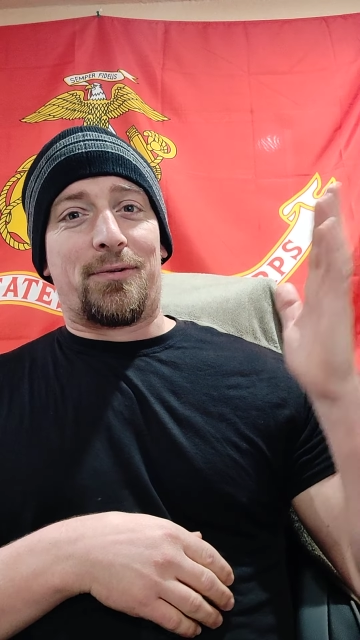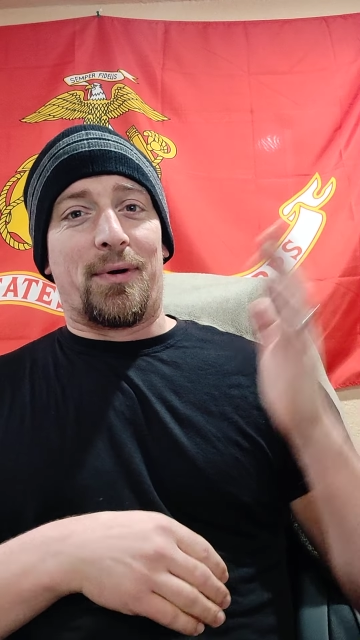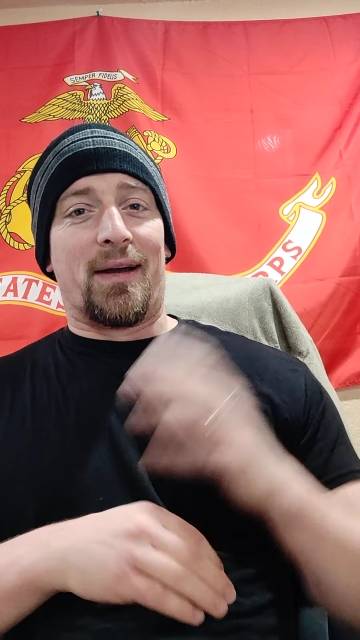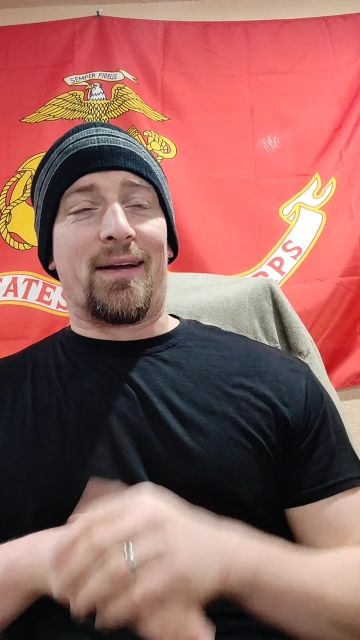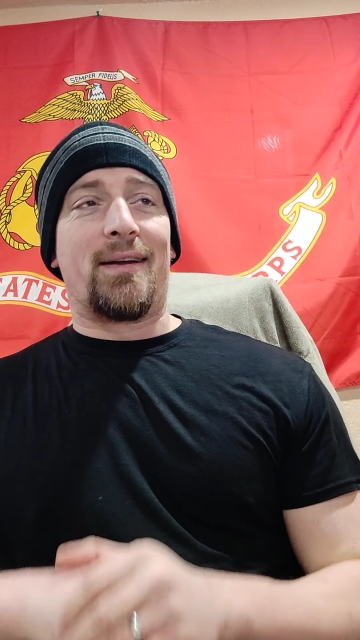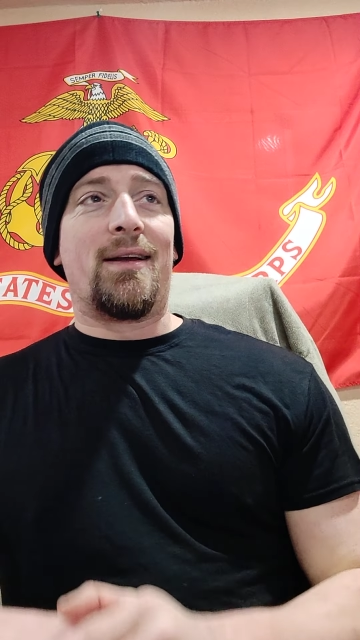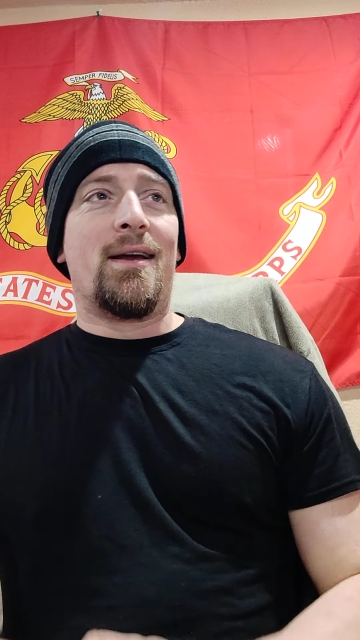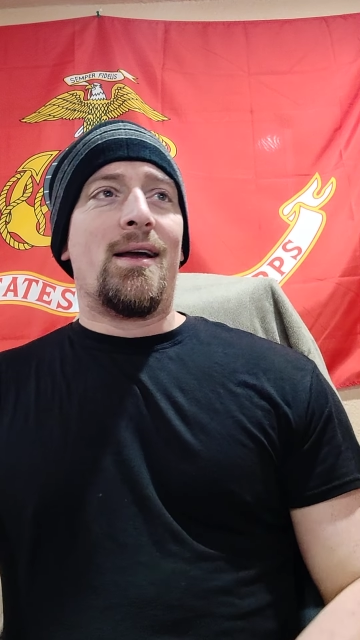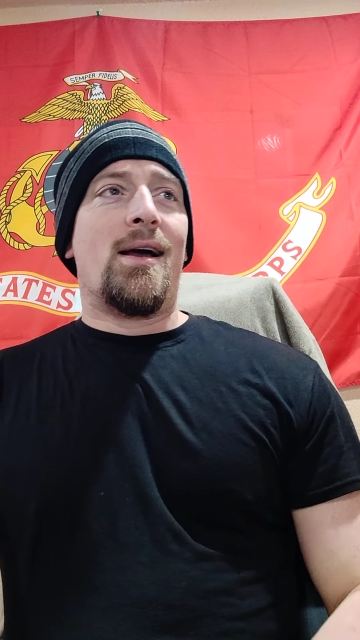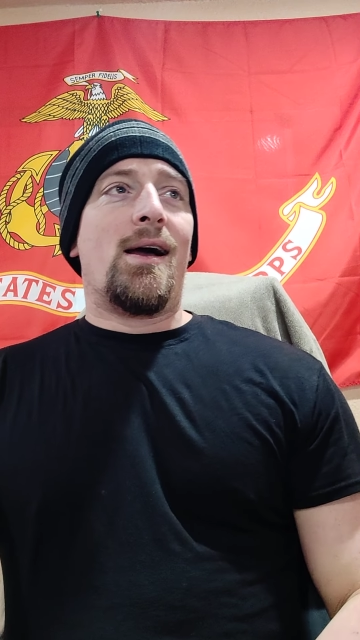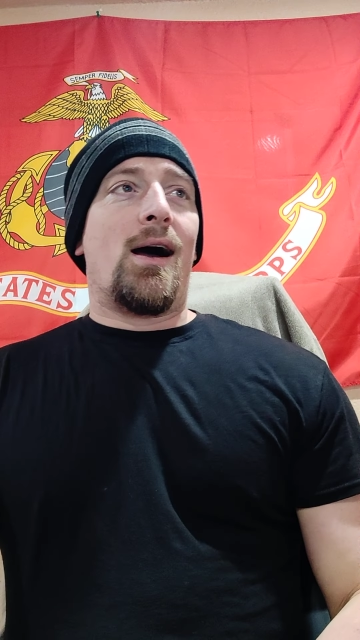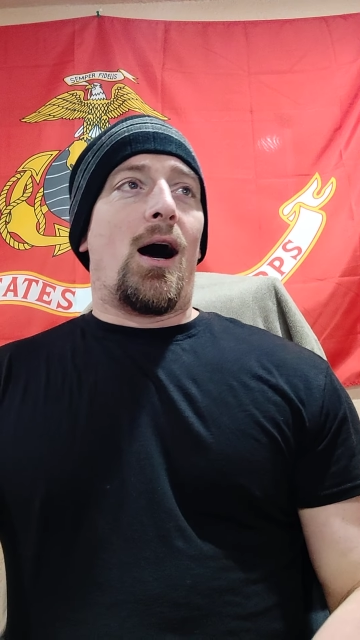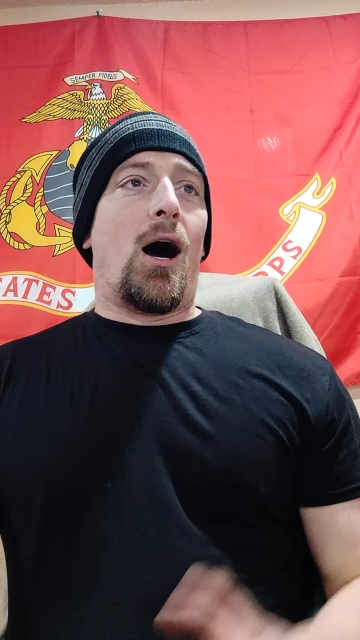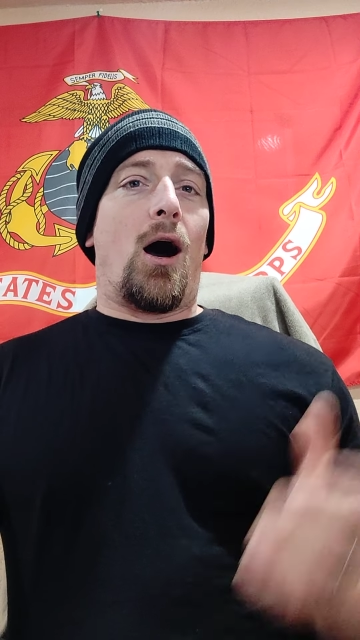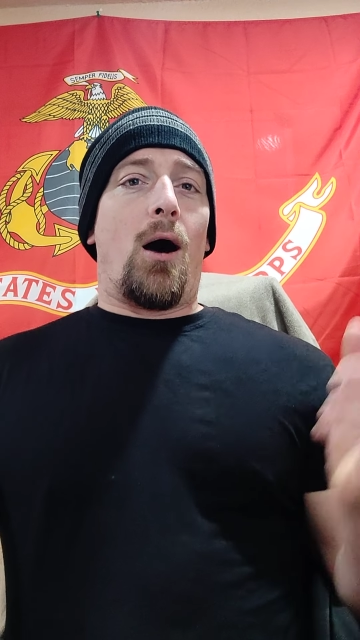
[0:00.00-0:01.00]
right?
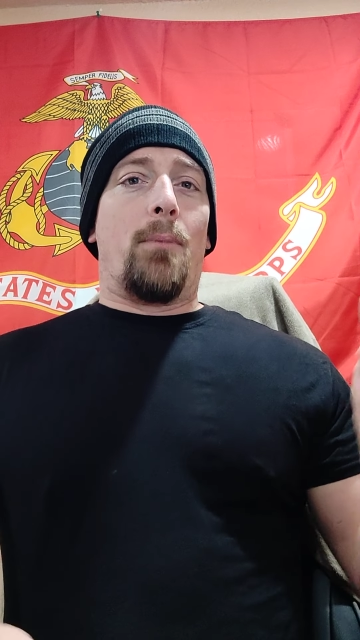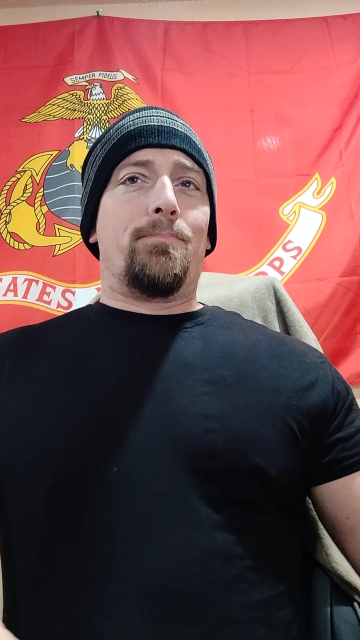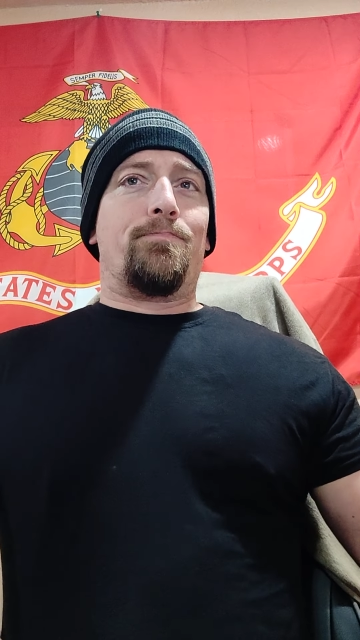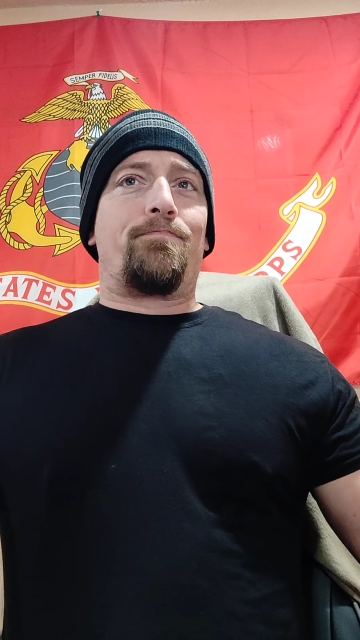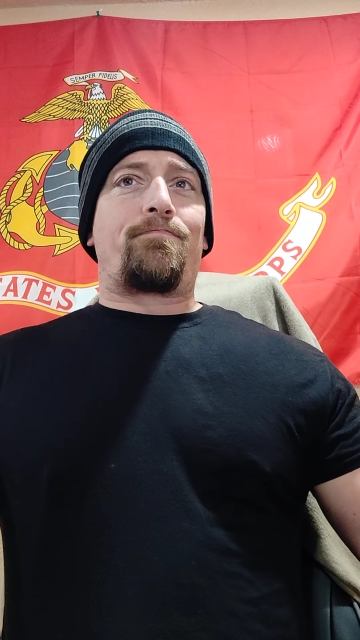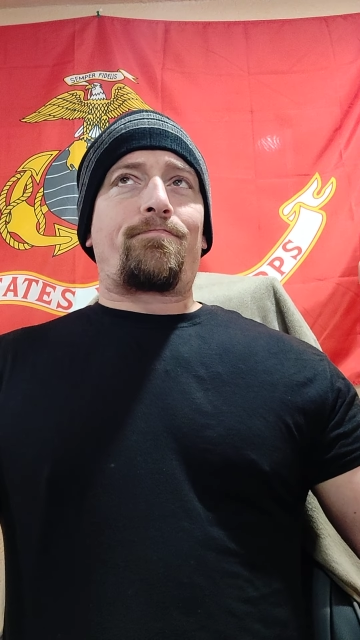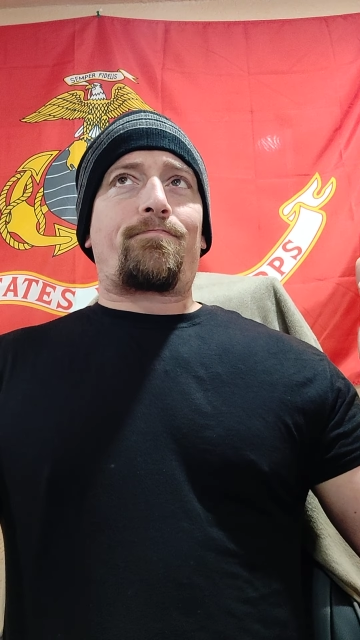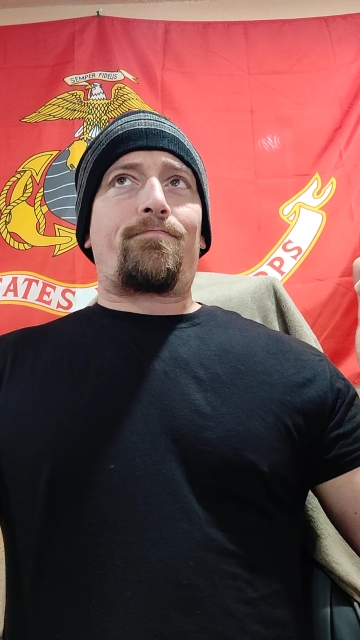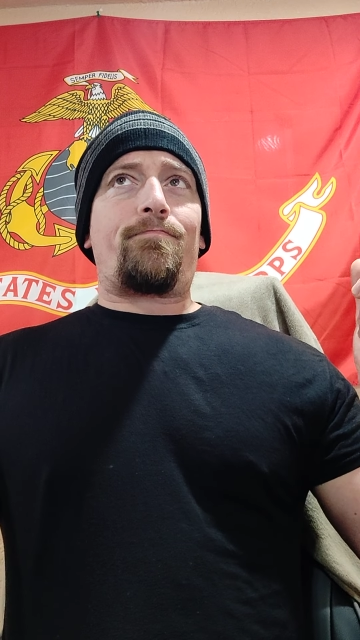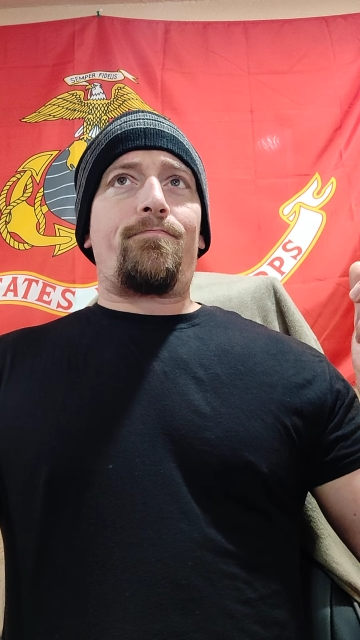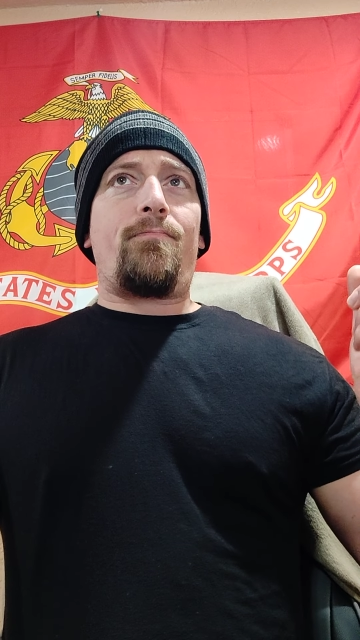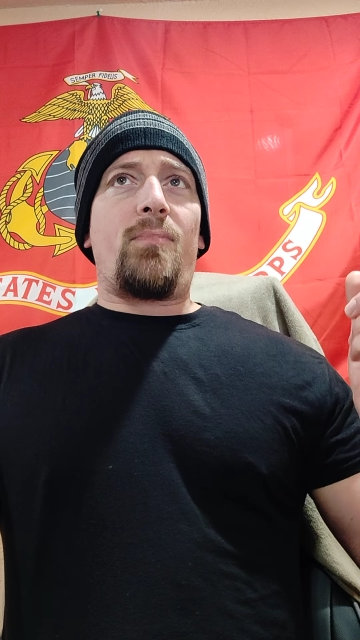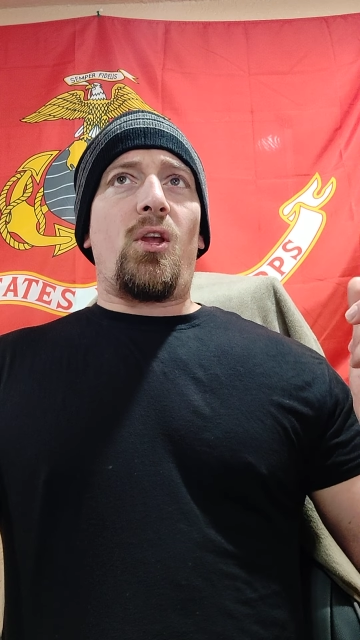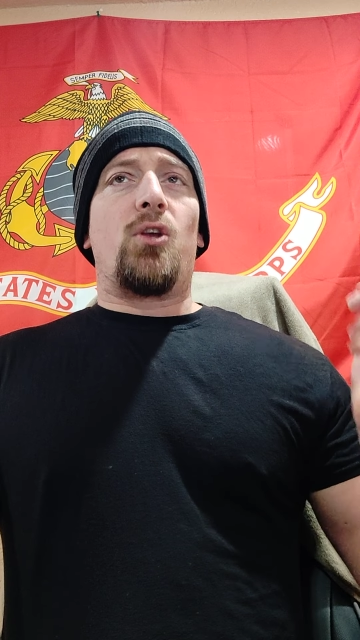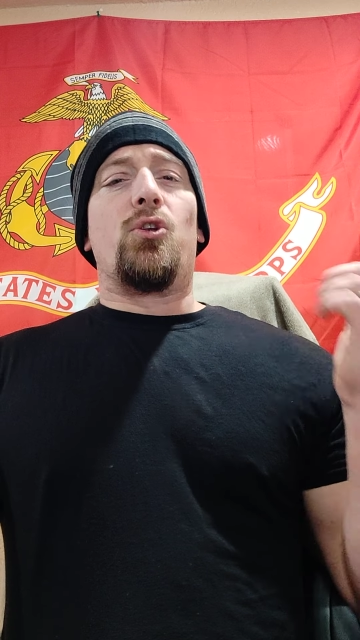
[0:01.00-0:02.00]

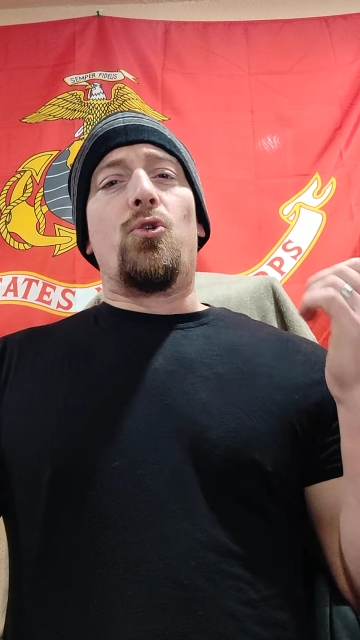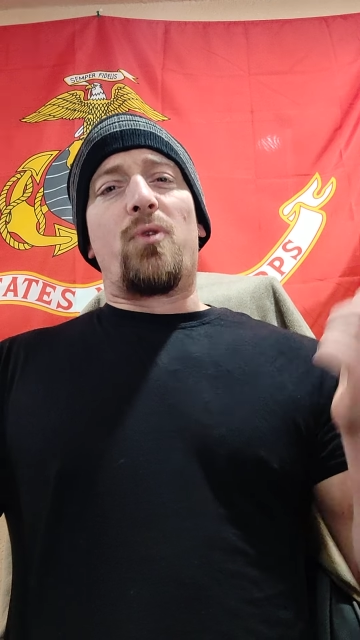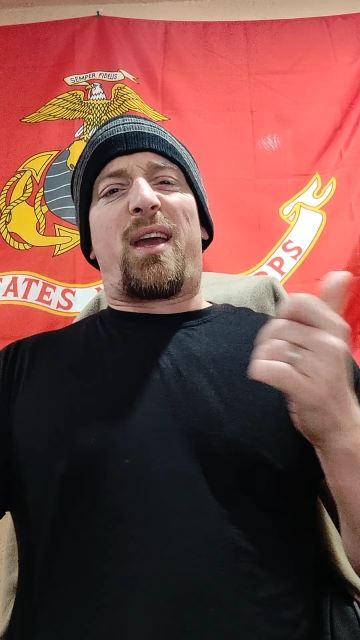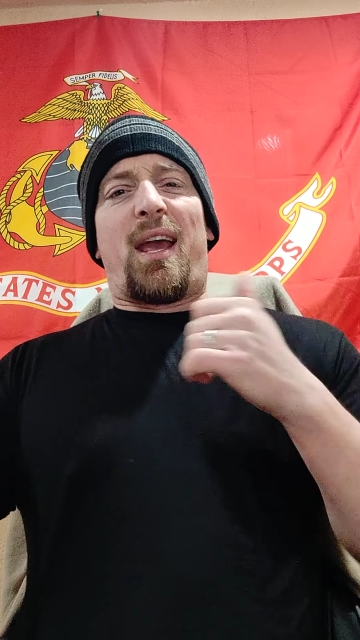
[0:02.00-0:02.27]
You